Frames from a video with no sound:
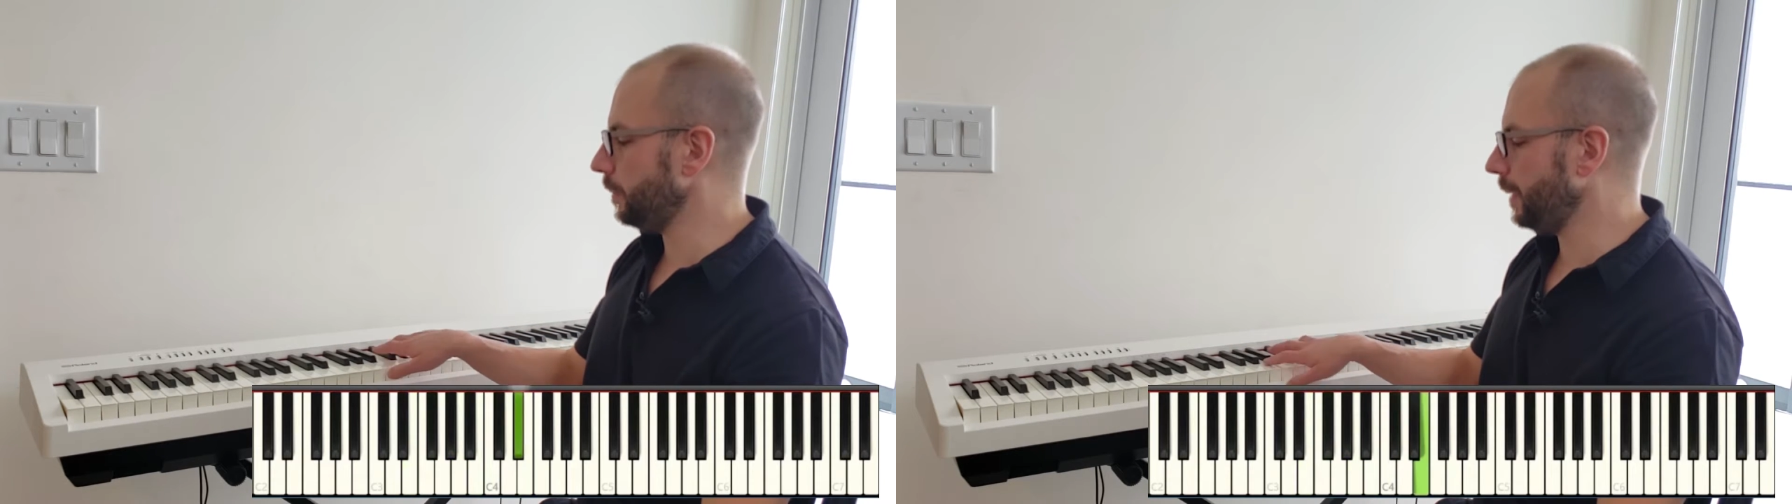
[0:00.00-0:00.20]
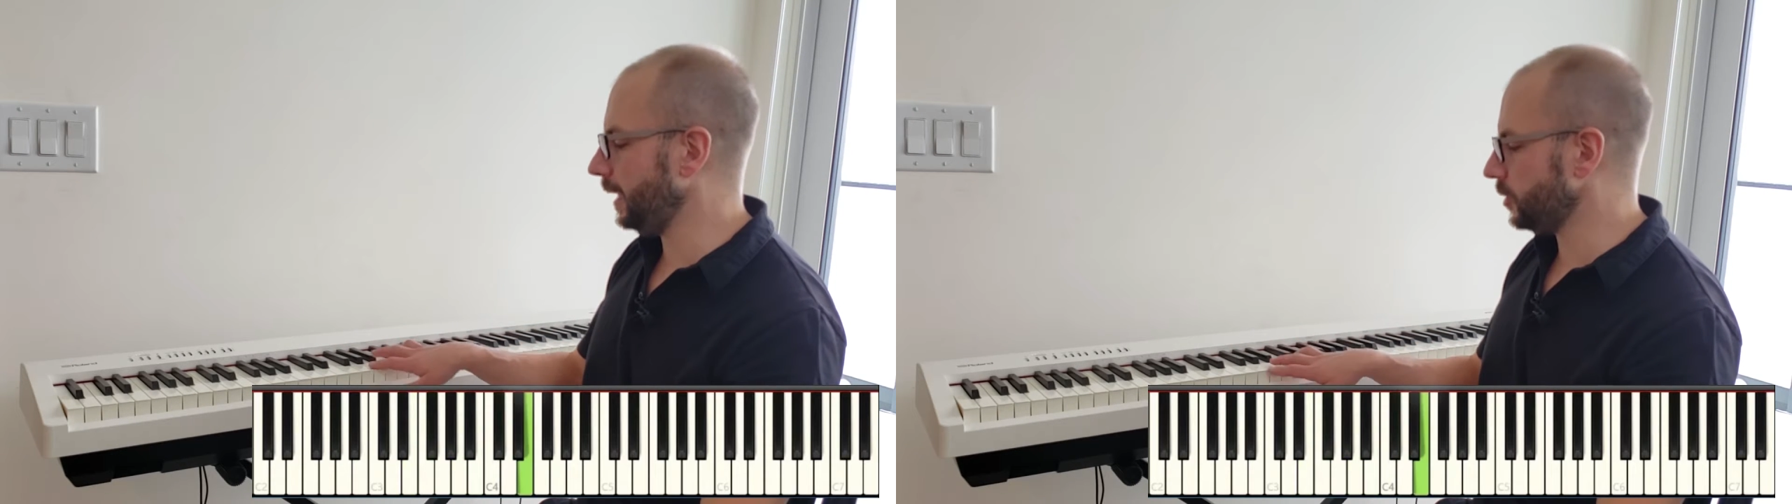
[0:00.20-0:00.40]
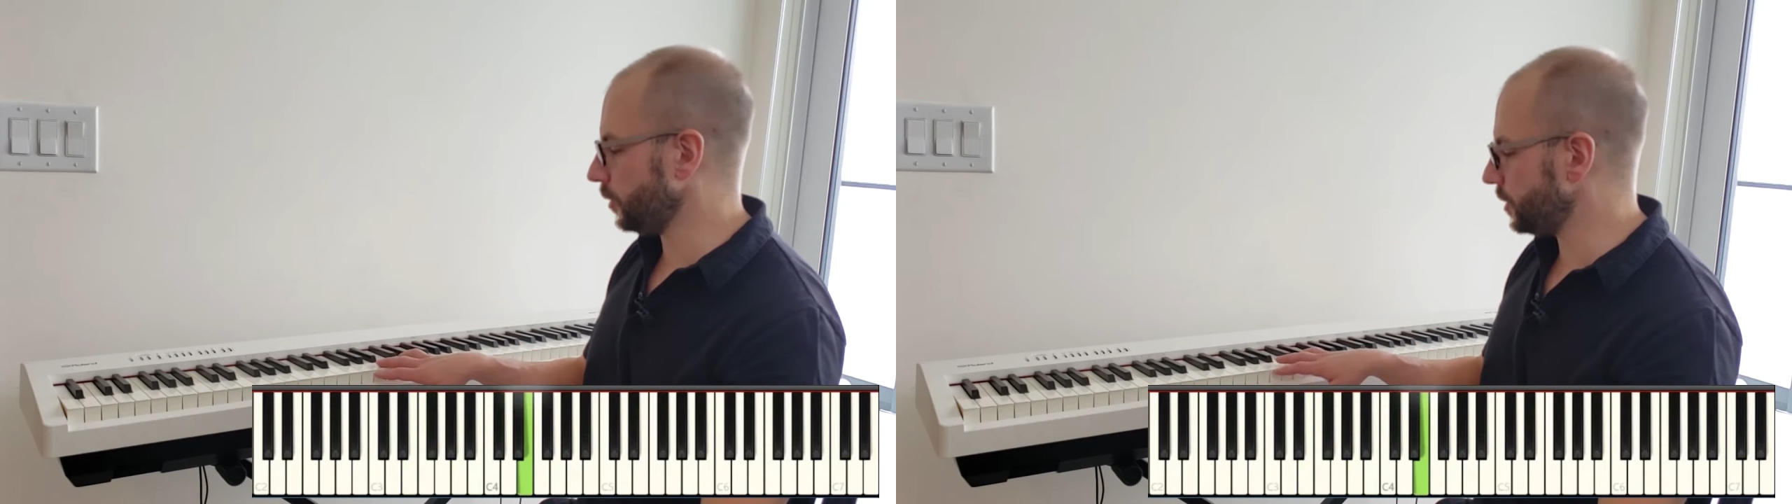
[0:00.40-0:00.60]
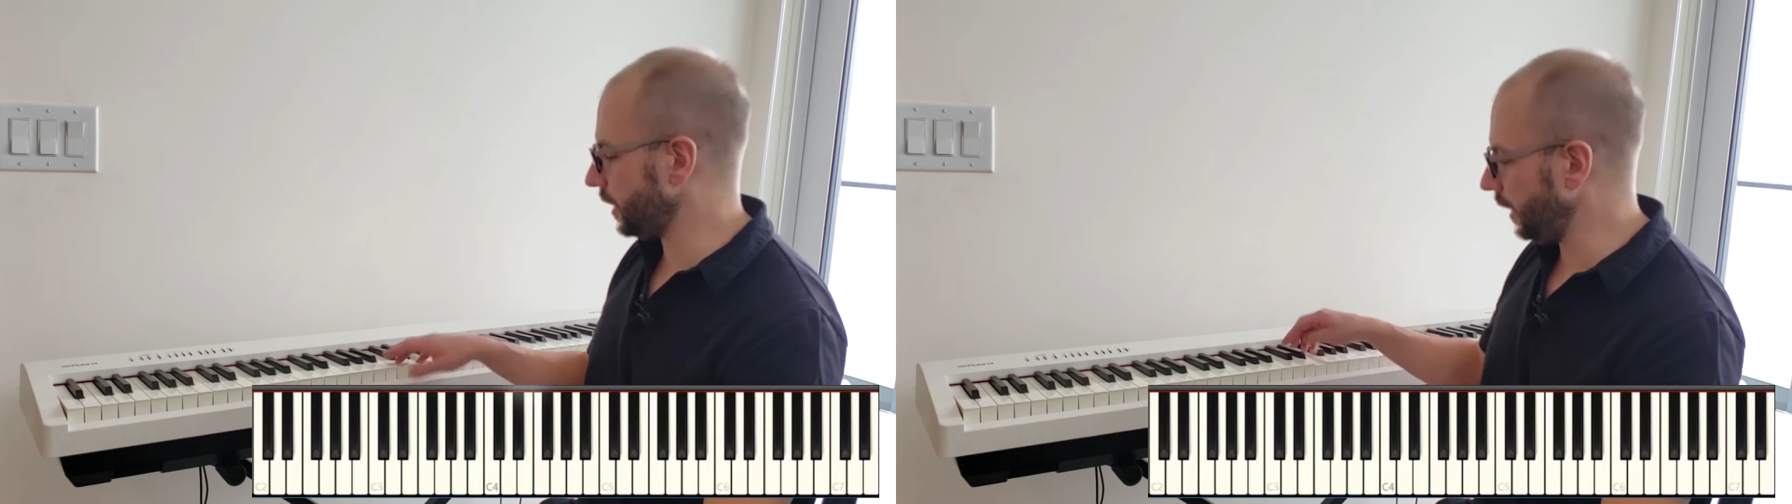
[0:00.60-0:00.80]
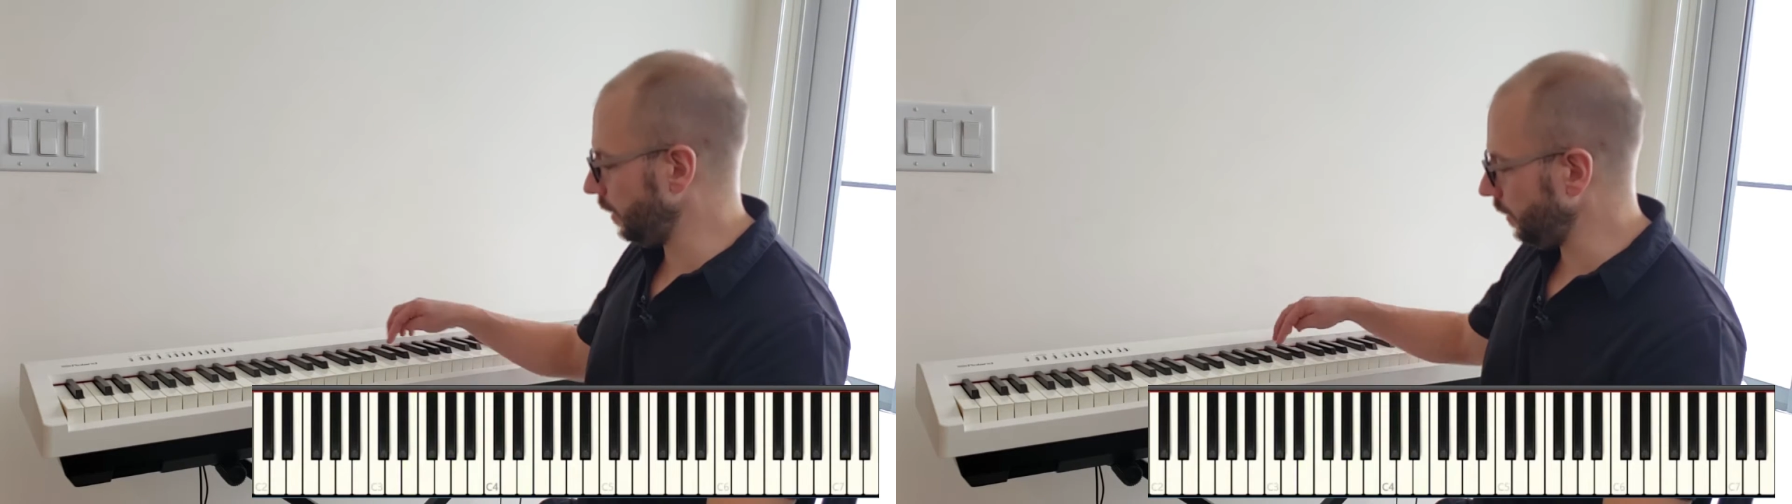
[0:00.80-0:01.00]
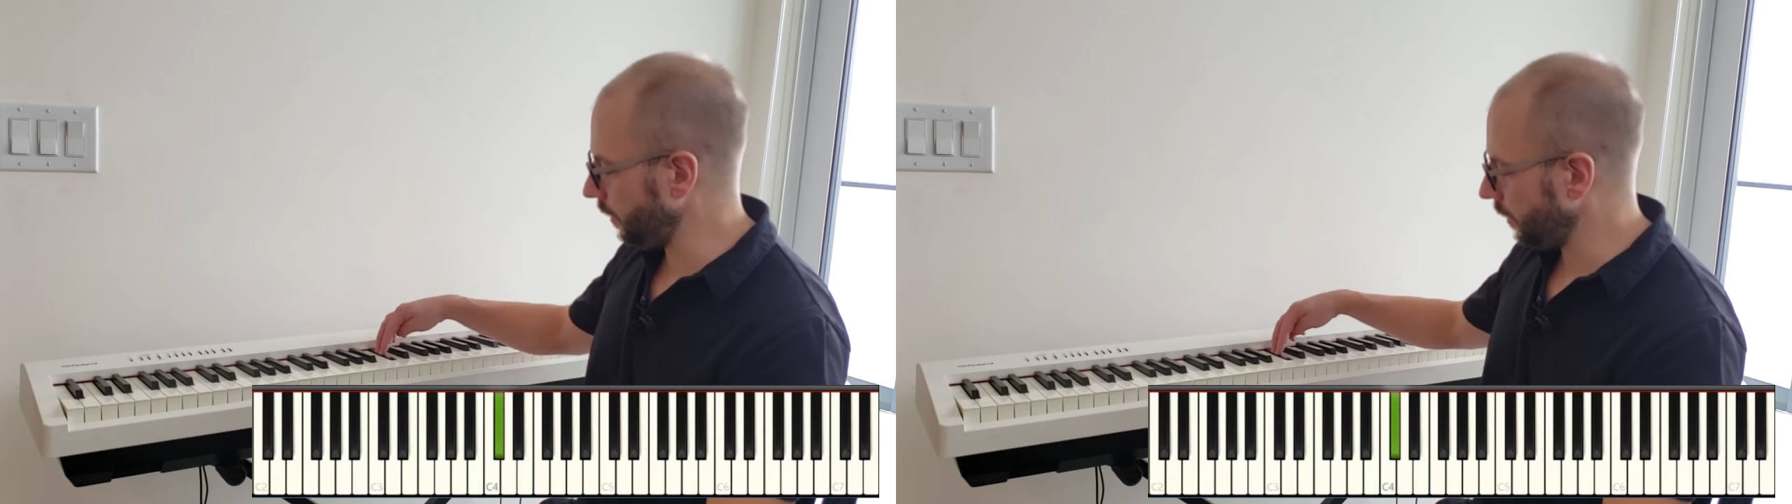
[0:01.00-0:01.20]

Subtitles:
major scale,